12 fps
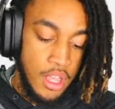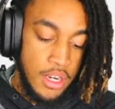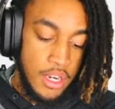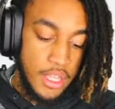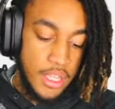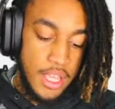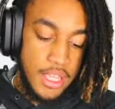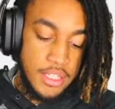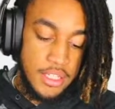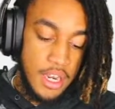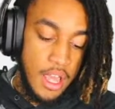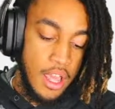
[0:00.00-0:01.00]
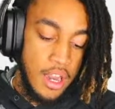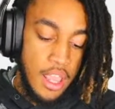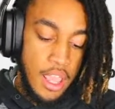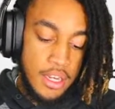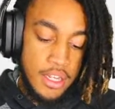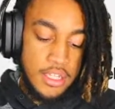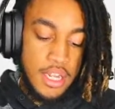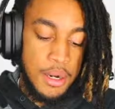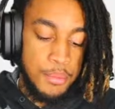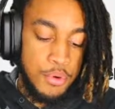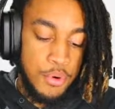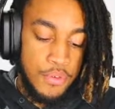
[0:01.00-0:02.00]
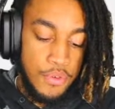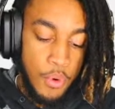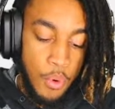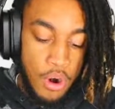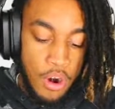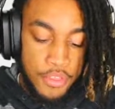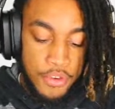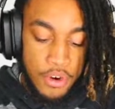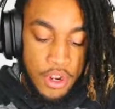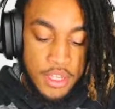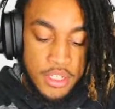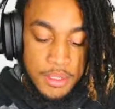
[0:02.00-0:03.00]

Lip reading: Nike has not and does not approve or authorize